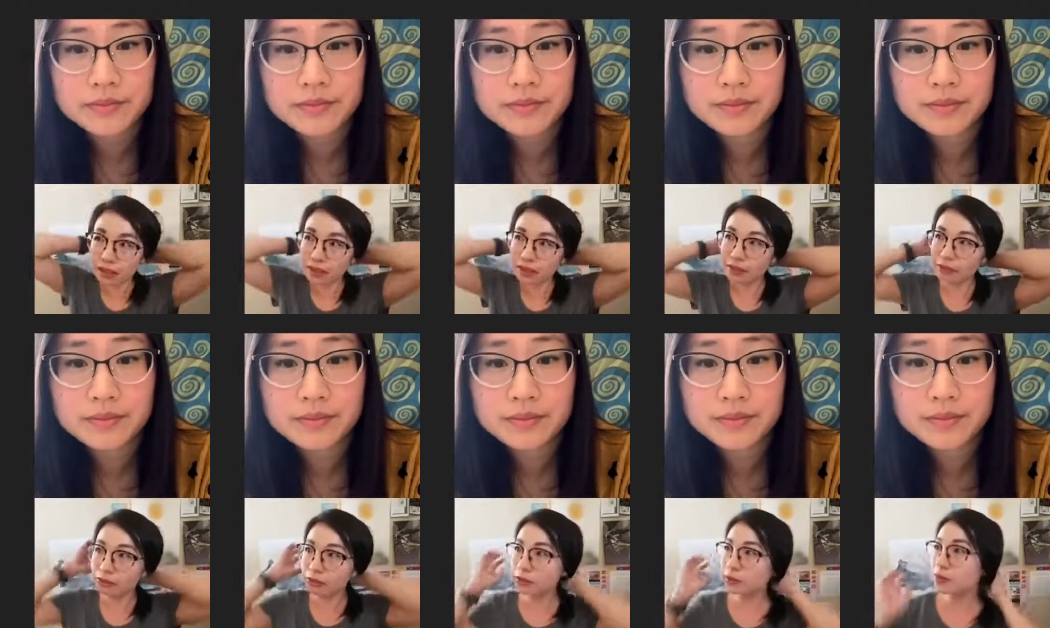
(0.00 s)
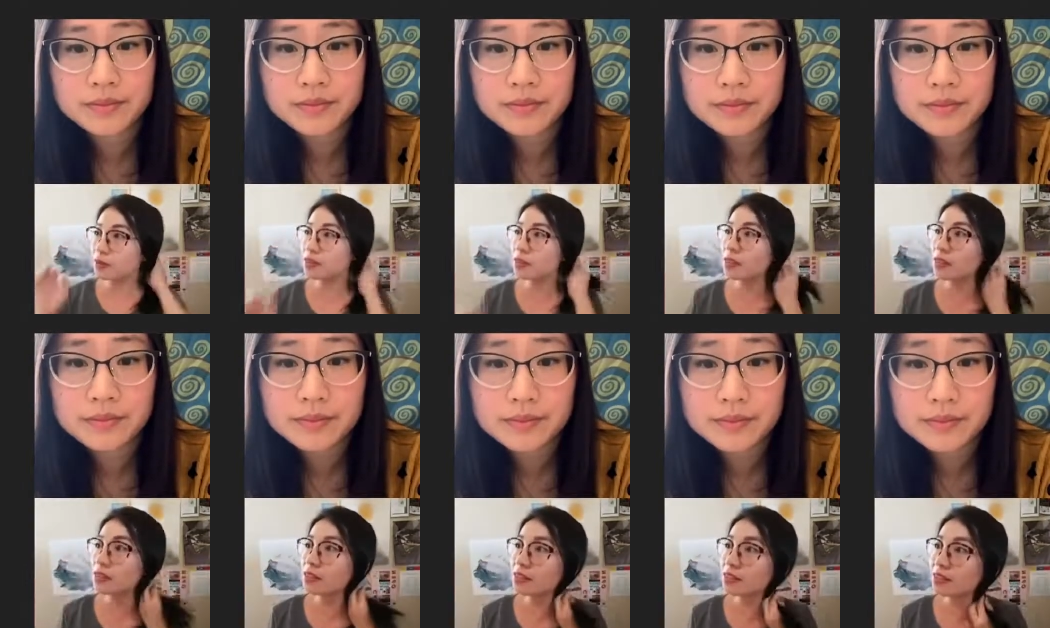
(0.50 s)

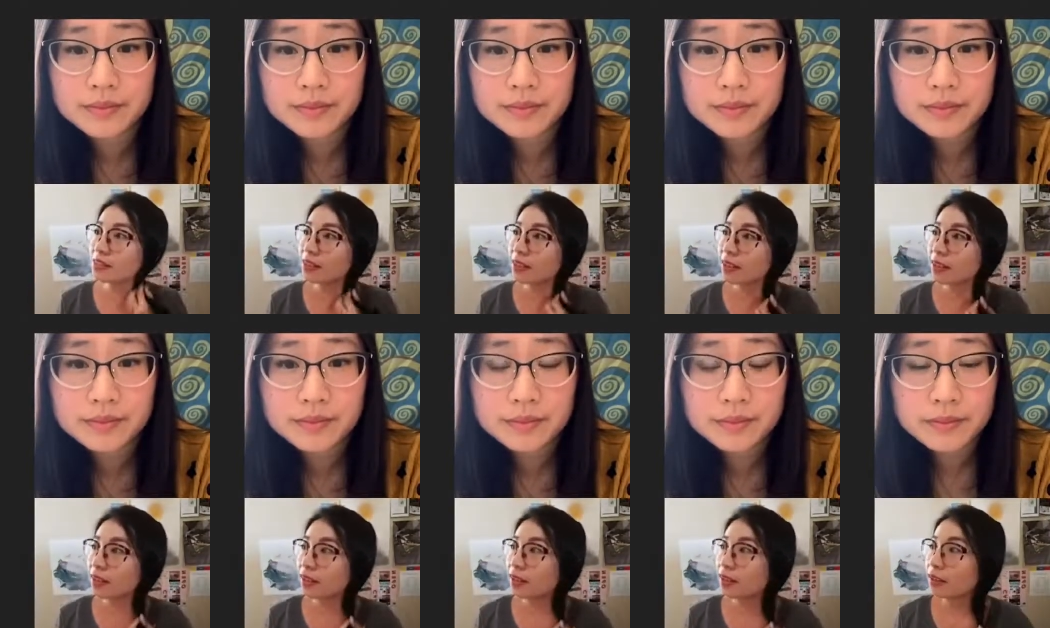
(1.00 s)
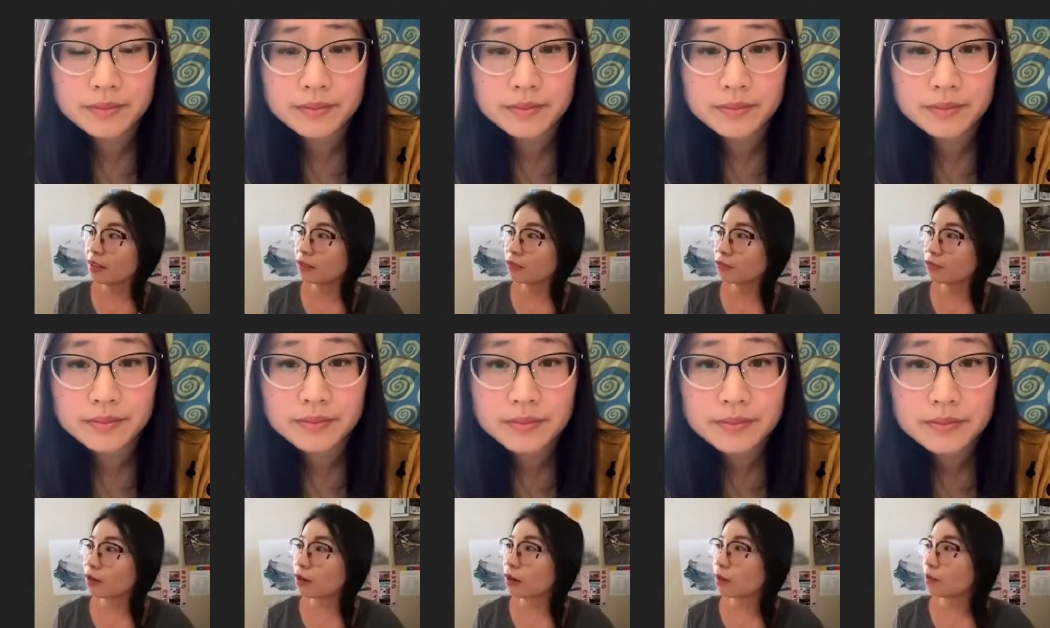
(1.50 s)
Speaker 1: influences
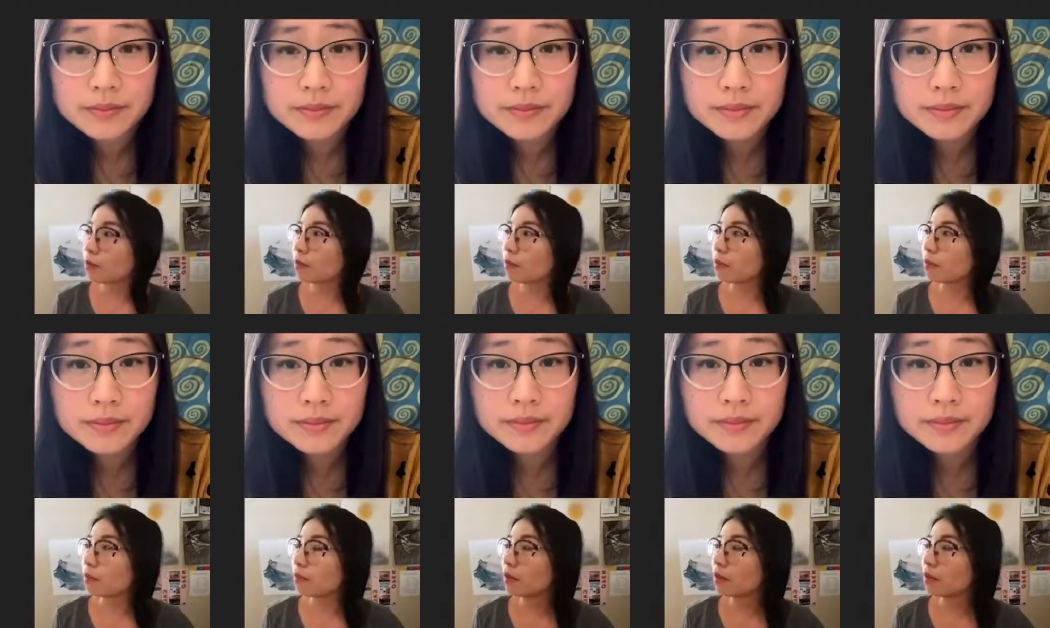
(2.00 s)
from